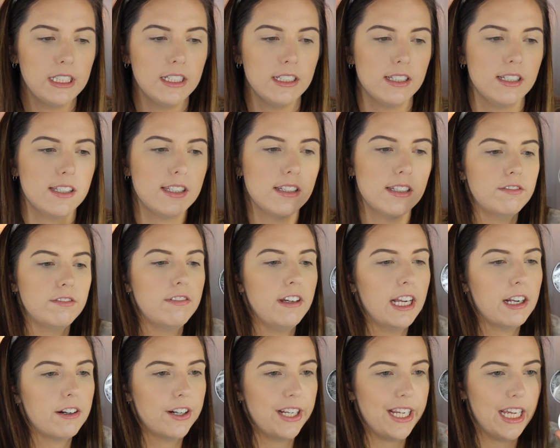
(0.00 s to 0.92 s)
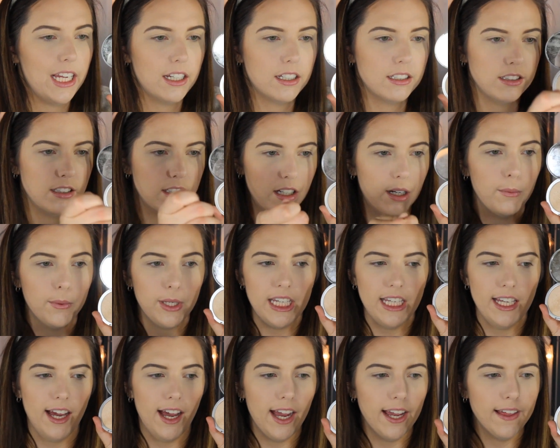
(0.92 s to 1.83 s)
This very
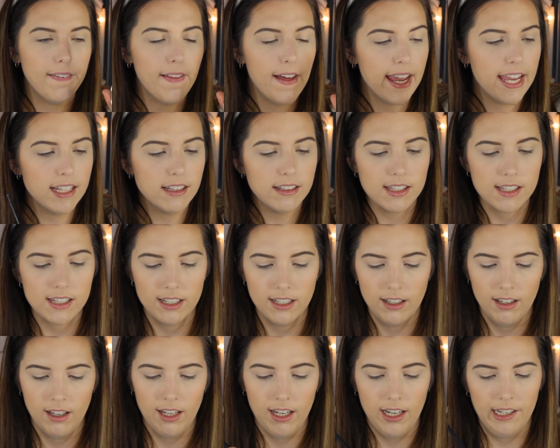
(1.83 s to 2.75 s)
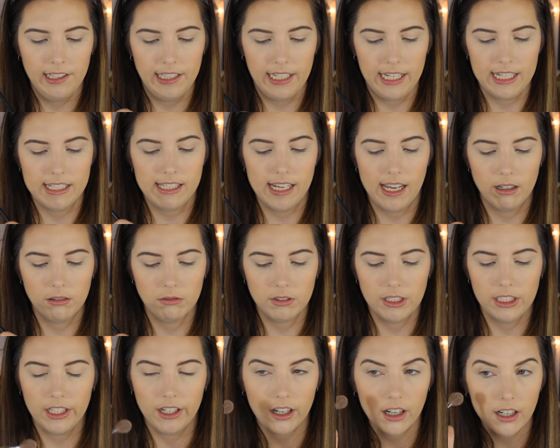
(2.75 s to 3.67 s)
glowy highlight. And like I said,
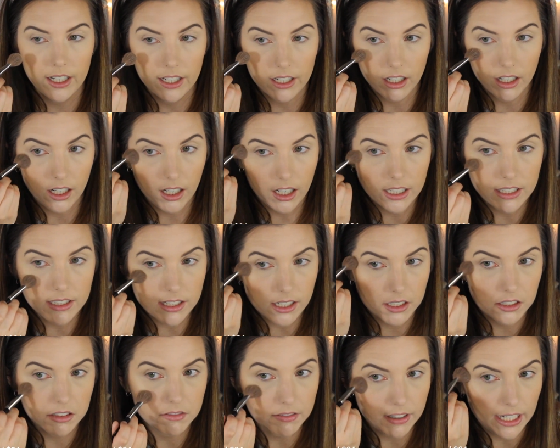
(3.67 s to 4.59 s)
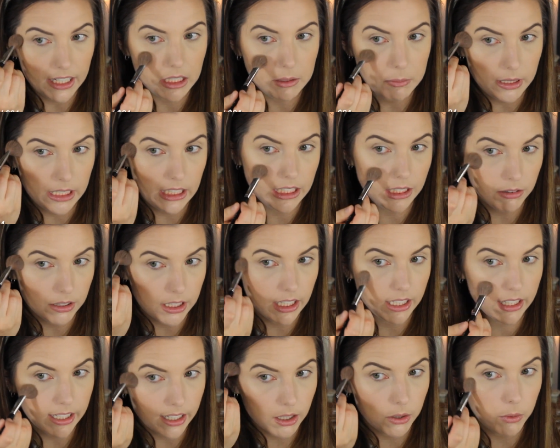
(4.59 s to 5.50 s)
when you're in a concert environment, you
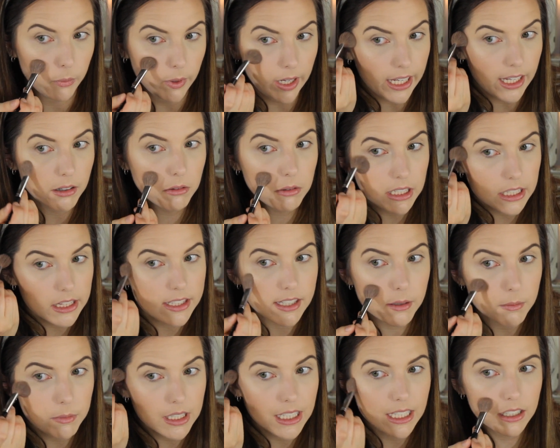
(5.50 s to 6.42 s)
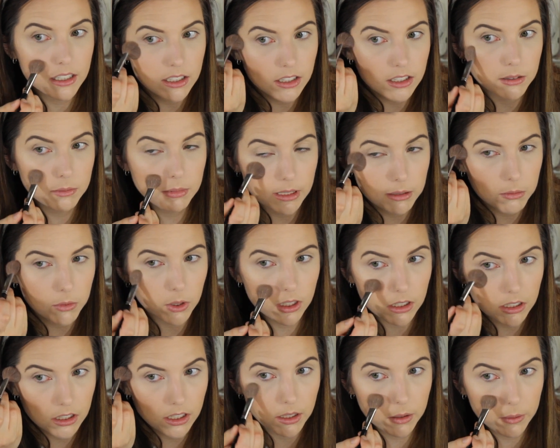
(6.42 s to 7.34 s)
can get away with something a little bit
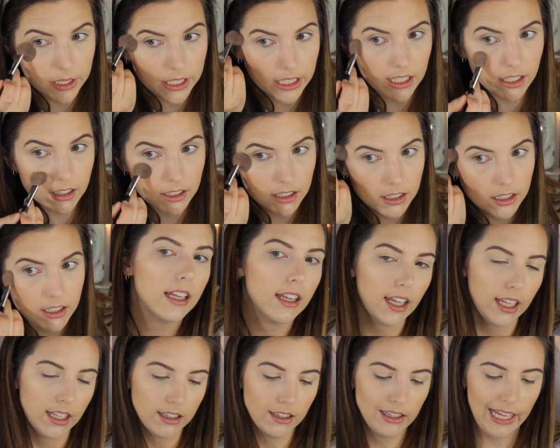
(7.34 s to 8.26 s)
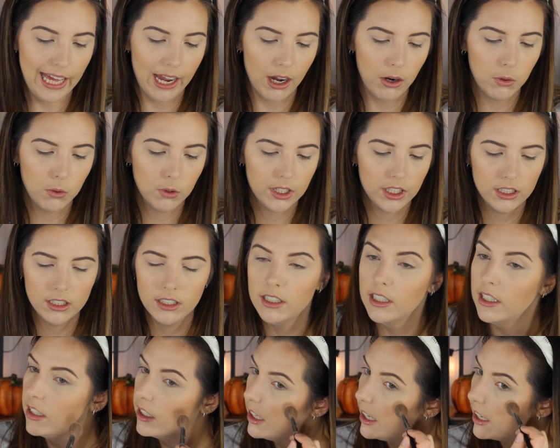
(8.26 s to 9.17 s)
more glowy and like loud.
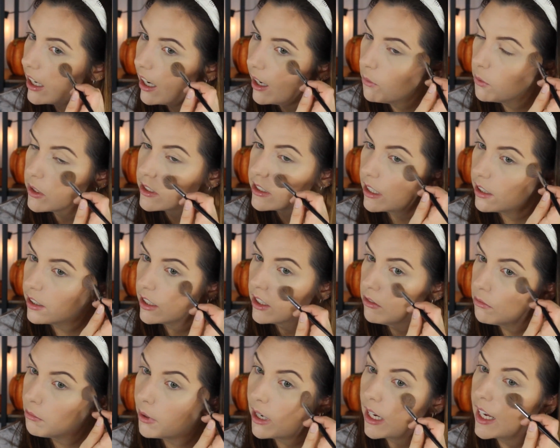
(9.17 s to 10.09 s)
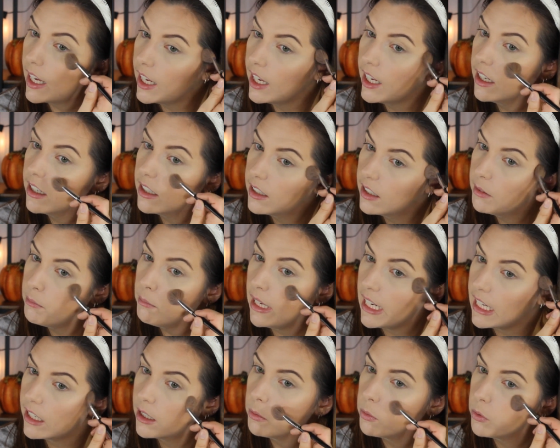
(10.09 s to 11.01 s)
And I will tell you, my
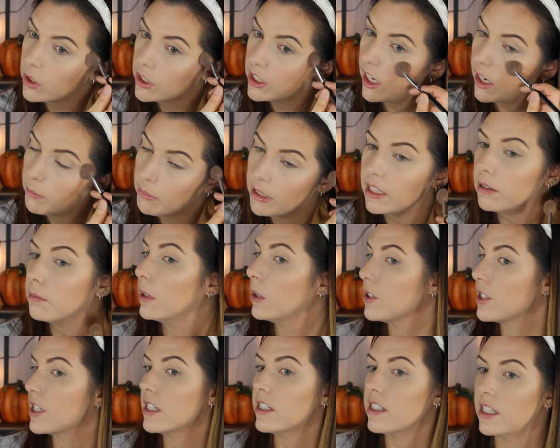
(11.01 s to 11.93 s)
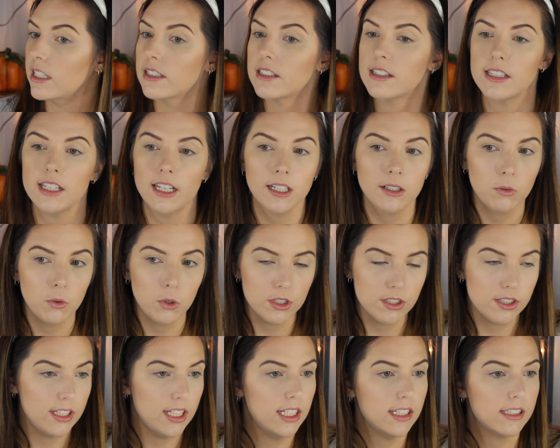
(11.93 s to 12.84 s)
makeup will not be the most intense thing
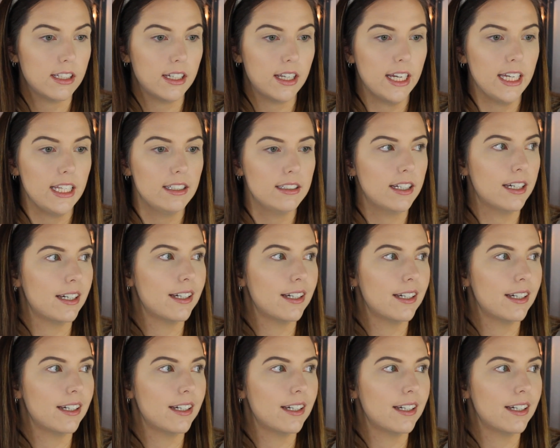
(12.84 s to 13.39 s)
we'll see tonight.